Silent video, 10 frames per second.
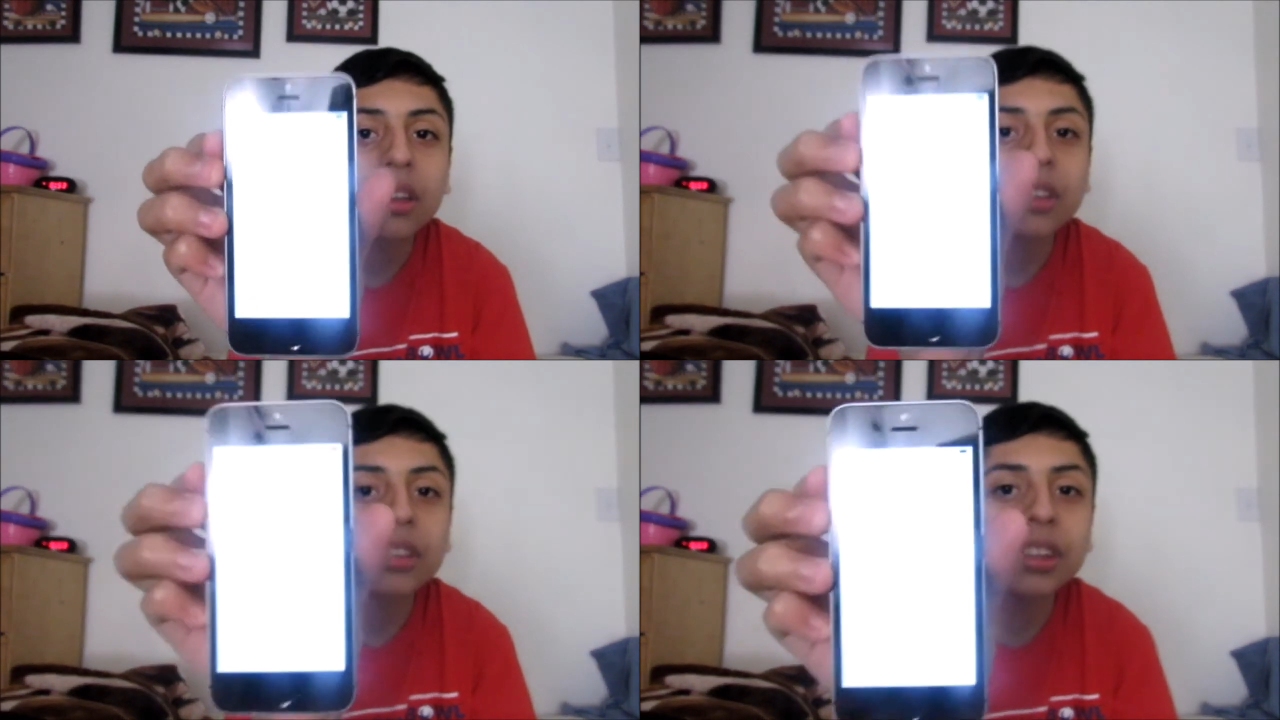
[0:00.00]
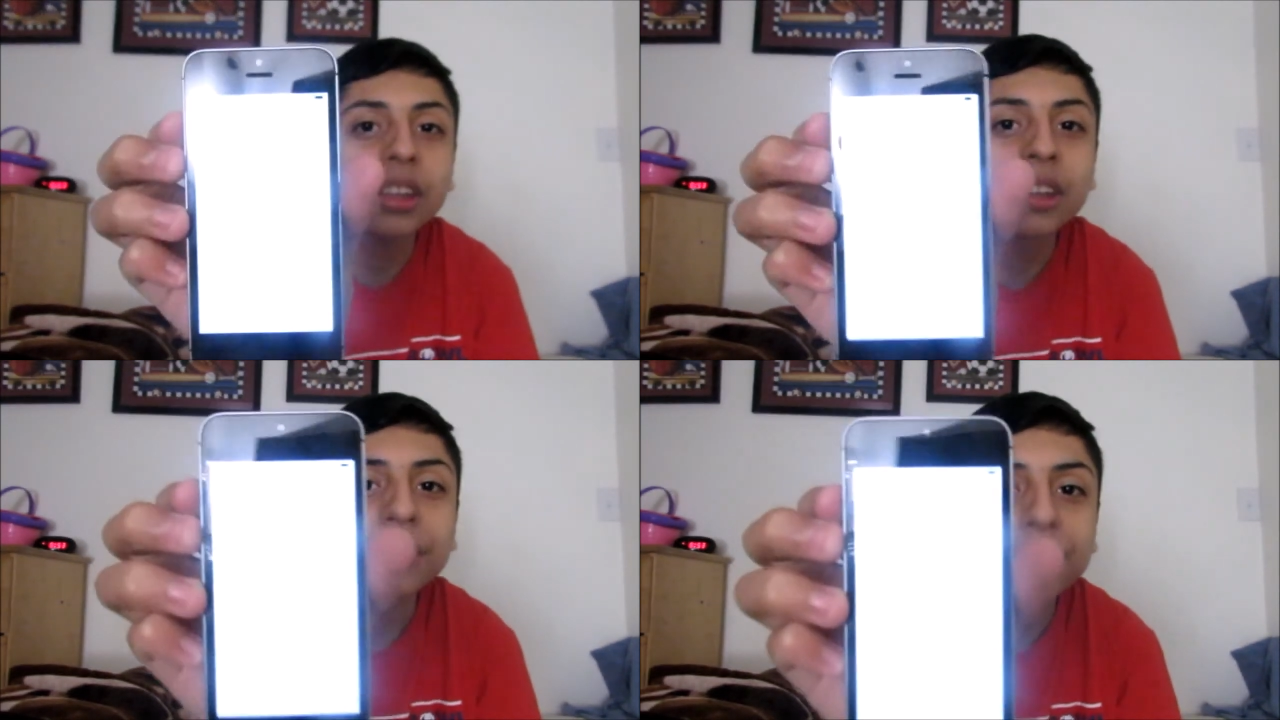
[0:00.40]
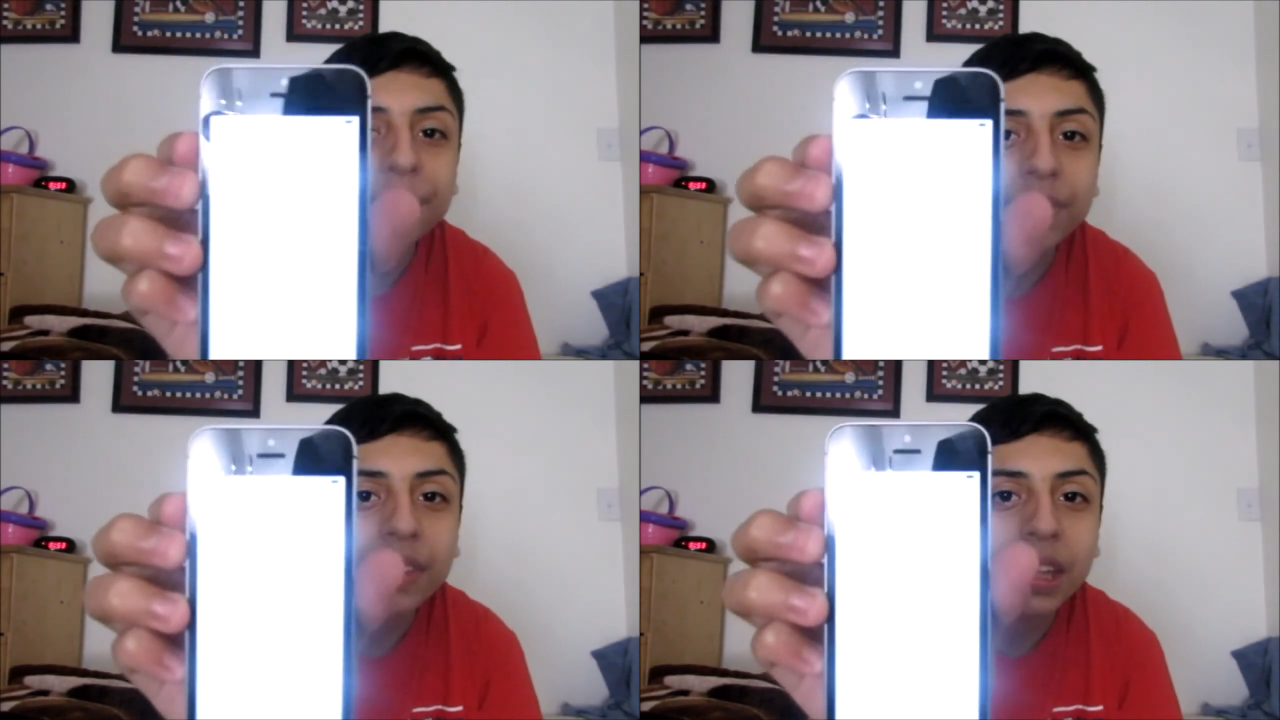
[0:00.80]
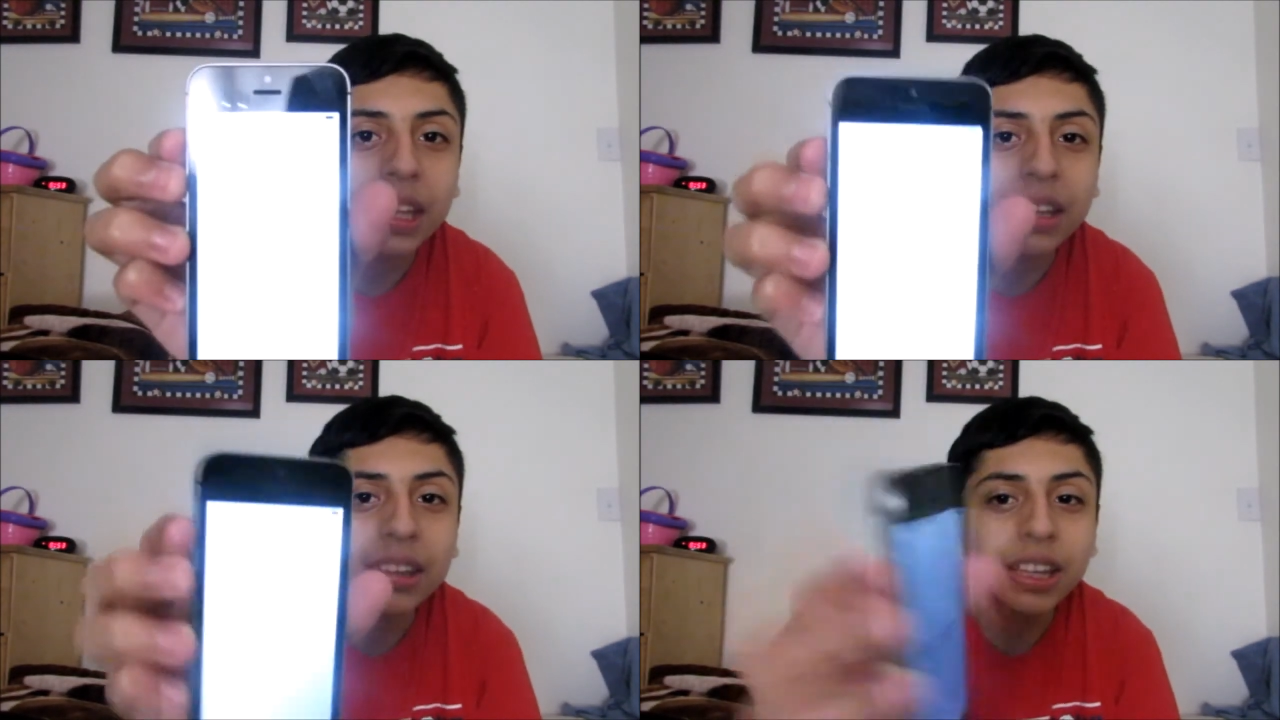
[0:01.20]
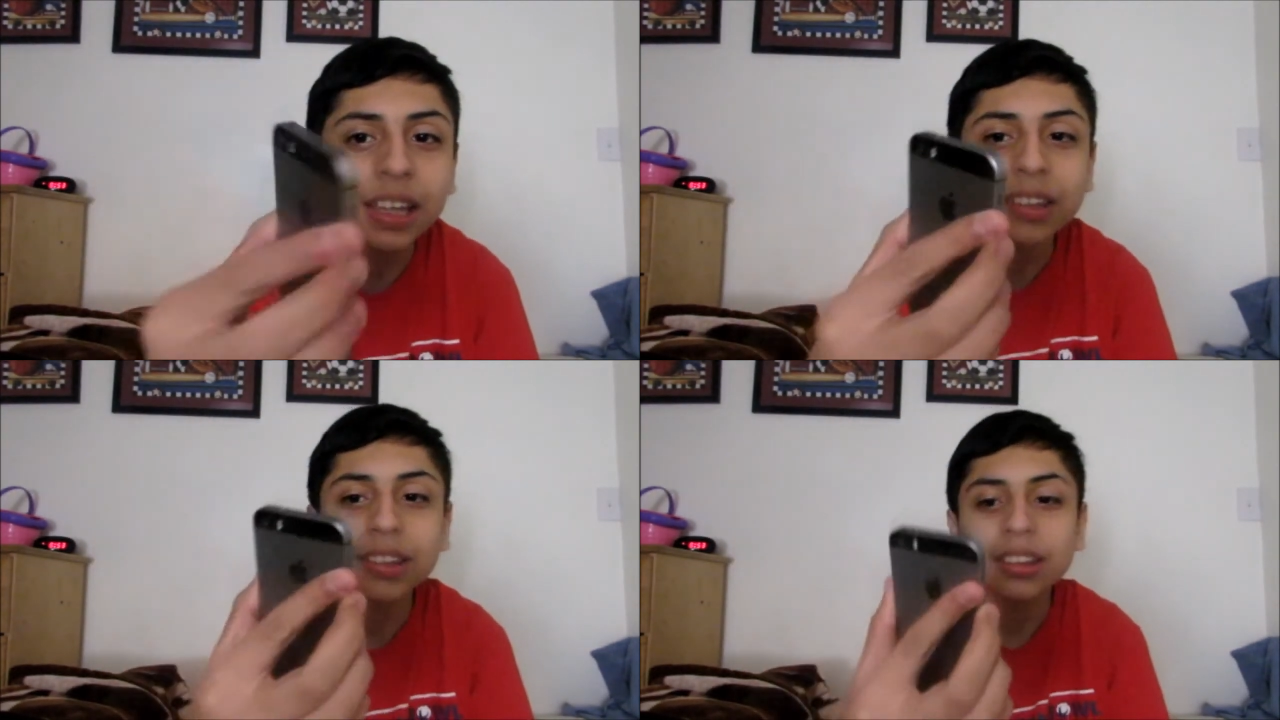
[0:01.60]
See? It
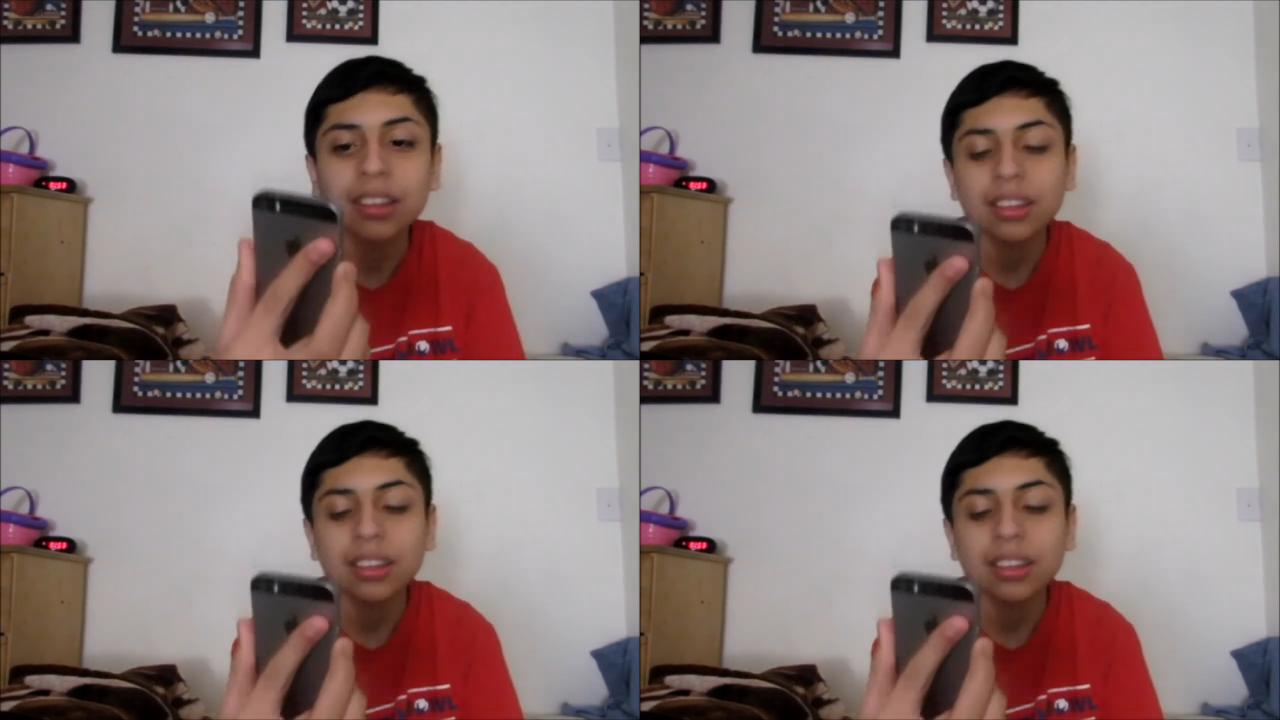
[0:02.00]
says,